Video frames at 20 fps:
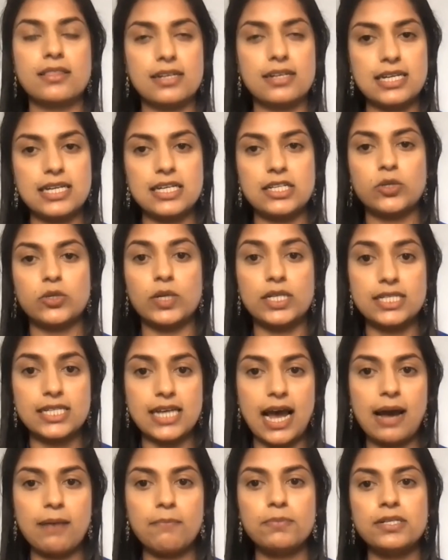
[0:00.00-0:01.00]
the need to
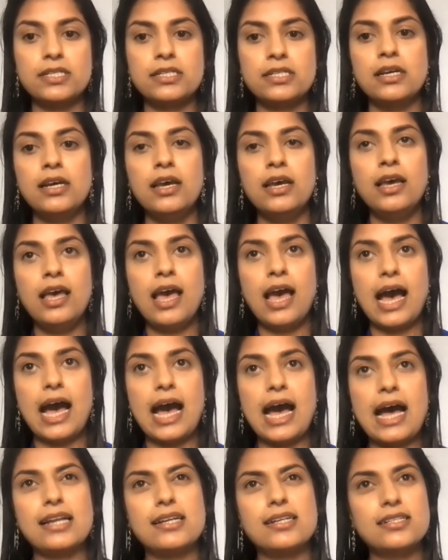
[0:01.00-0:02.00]
adapt,
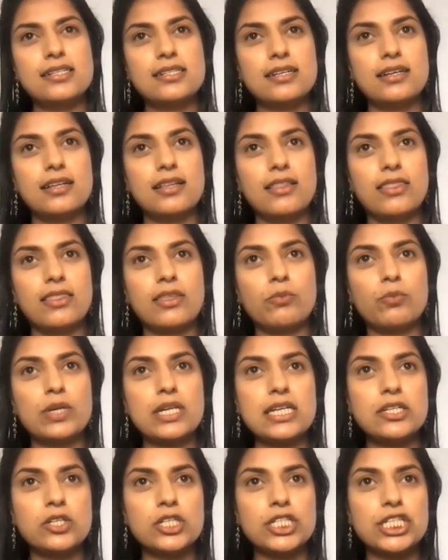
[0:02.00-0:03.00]
and that we
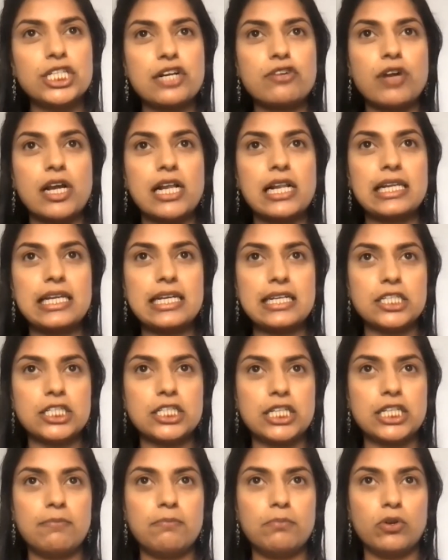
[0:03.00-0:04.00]
need to generate
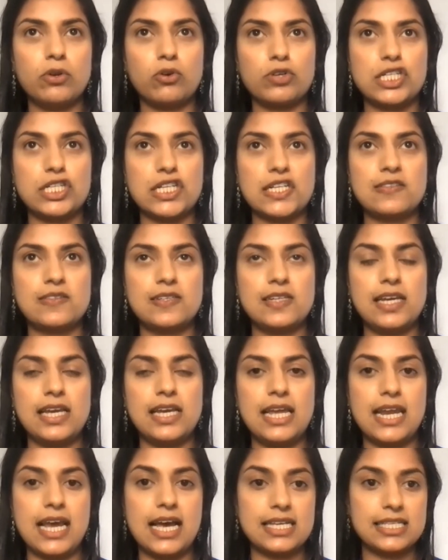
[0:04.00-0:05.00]
leadership not just
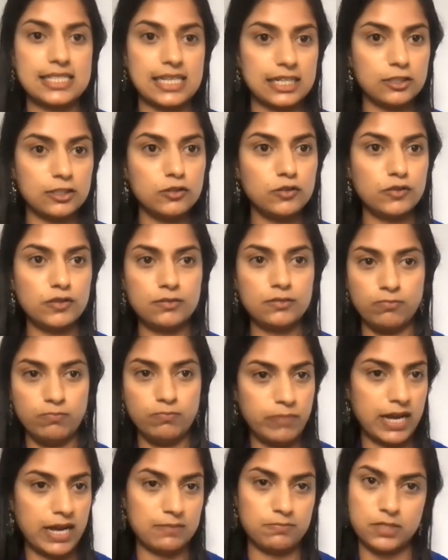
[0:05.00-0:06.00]
in ourselves,
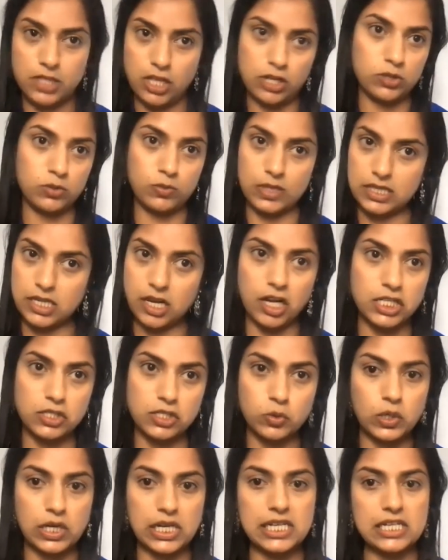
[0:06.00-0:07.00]
perhaps those with
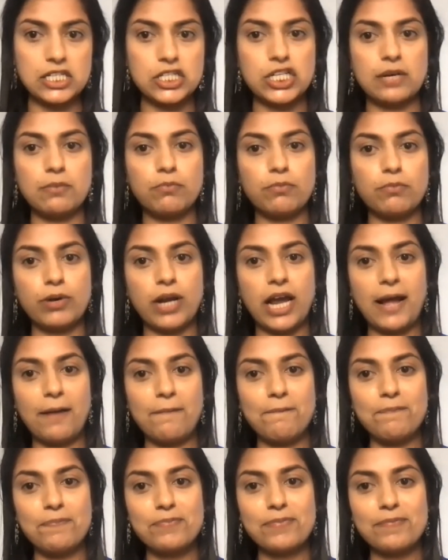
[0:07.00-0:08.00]
titled leadership
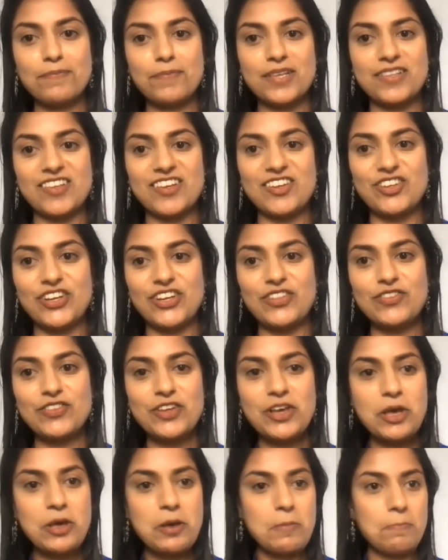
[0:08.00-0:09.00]
positions,
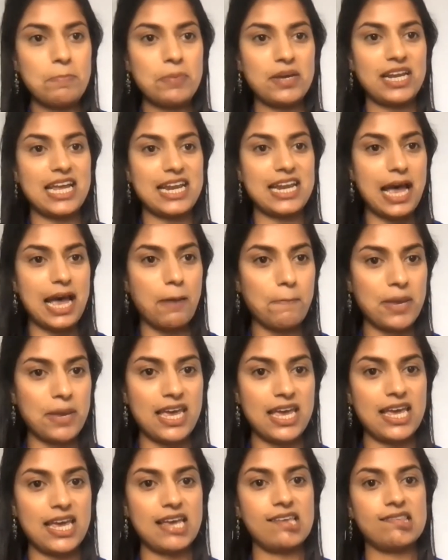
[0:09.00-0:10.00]
but in our
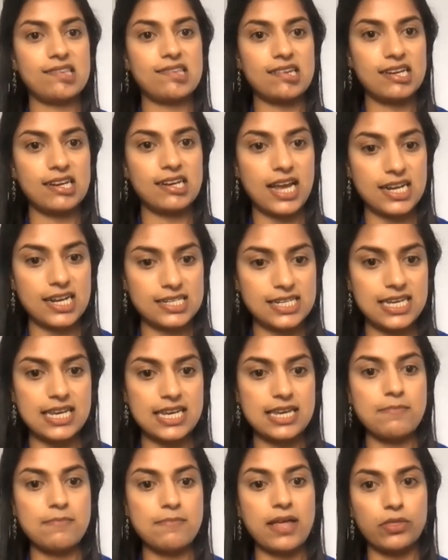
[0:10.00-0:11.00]
peers and in our
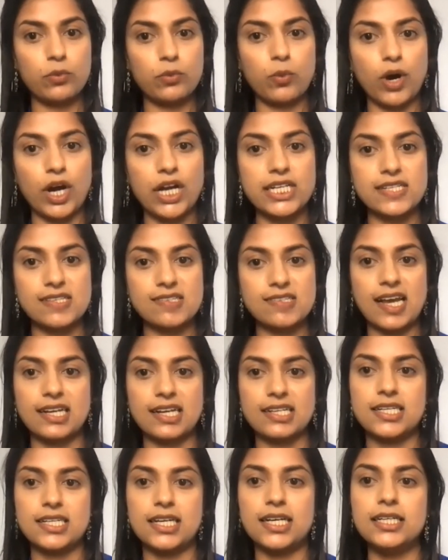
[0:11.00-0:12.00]
team and the wider
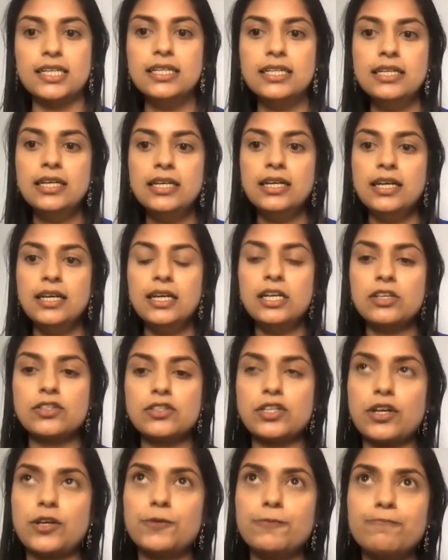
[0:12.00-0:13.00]
sector.
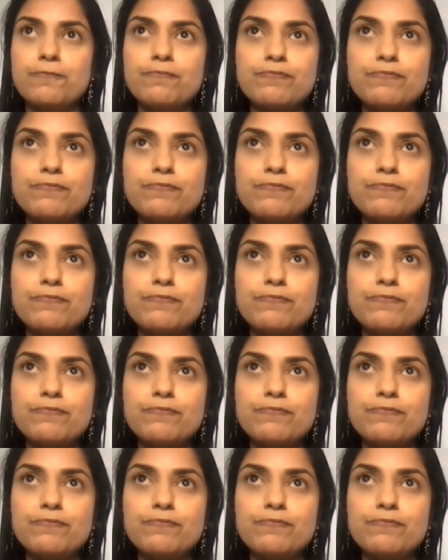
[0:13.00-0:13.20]
So